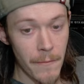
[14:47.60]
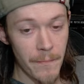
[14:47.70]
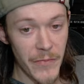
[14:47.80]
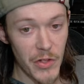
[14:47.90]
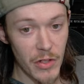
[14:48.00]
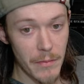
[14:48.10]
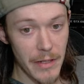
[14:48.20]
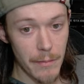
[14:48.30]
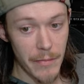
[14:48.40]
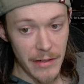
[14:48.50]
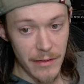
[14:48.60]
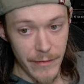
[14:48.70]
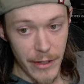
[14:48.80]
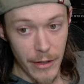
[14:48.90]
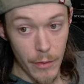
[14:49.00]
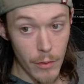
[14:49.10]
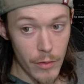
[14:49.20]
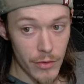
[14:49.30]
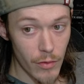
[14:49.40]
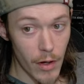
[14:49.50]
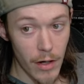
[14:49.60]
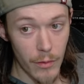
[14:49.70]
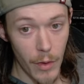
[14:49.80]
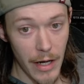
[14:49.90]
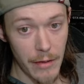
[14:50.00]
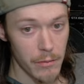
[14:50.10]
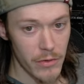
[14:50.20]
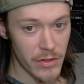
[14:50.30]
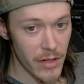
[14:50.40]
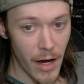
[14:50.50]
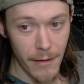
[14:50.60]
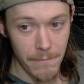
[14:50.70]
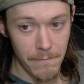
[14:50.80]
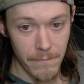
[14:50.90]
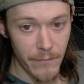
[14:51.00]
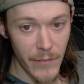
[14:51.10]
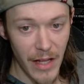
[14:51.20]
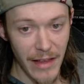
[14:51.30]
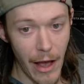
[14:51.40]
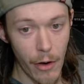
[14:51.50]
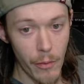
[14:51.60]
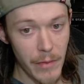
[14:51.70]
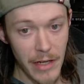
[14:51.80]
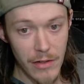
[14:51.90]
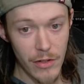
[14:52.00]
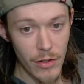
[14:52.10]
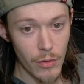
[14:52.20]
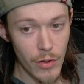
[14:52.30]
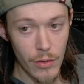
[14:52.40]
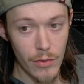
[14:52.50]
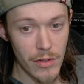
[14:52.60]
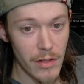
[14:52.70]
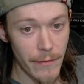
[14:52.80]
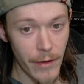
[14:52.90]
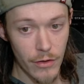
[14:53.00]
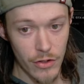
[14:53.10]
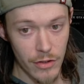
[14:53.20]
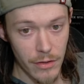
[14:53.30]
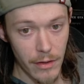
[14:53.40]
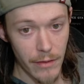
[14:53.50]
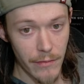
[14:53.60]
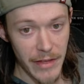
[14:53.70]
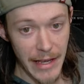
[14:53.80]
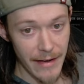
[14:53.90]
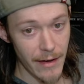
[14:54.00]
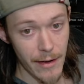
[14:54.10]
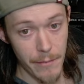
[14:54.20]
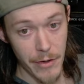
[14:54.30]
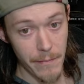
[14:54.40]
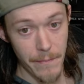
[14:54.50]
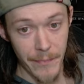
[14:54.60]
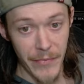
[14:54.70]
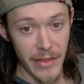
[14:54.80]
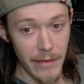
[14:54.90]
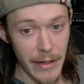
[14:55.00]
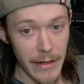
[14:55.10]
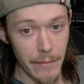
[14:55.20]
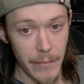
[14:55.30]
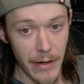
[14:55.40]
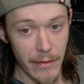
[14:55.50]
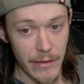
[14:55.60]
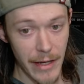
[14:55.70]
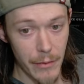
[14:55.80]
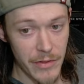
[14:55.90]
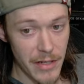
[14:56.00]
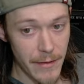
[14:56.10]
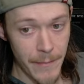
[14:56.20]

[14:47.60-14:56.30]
Took me a bit to figure out what was wrong, why it was not allowing me to use the function of the AI, but yeah, apparently that was it.